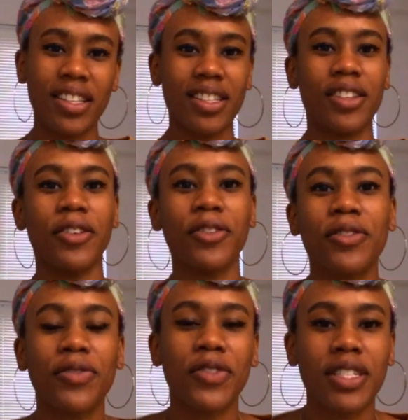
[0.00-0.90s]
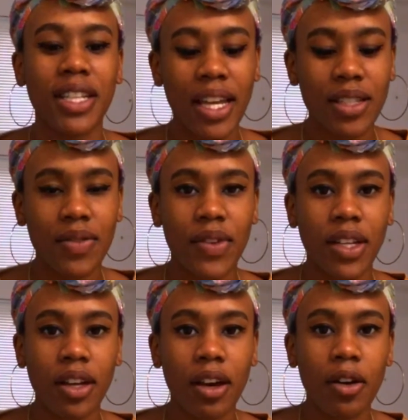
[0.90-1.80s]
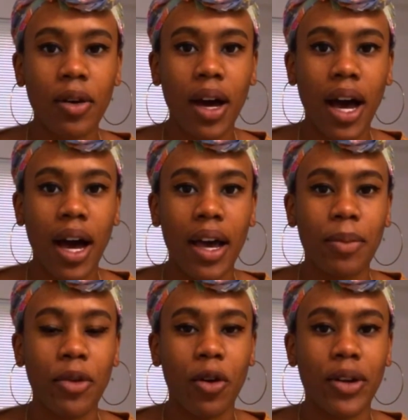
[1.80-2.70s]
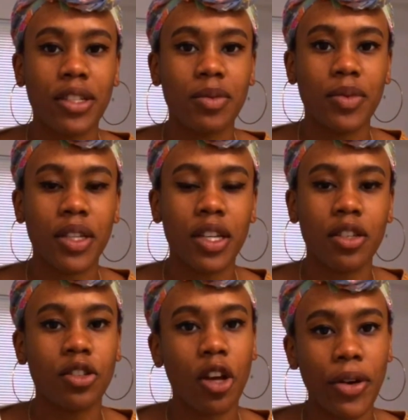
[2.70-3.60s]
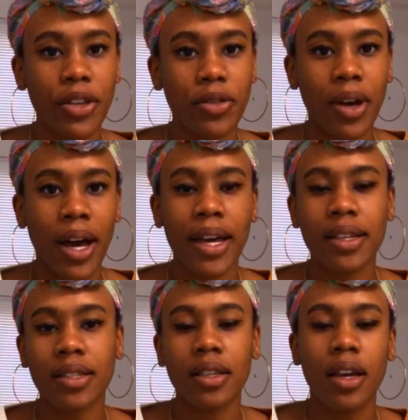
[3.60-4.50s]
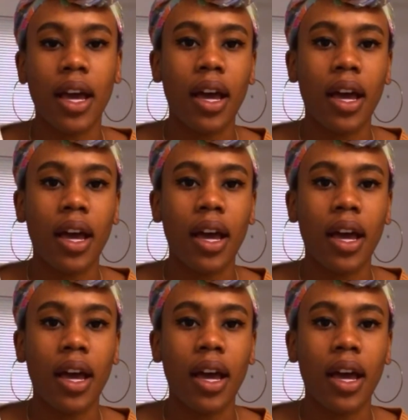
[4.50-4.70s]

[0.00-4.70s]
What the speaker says: So for today's video, I'm going to be showing you guys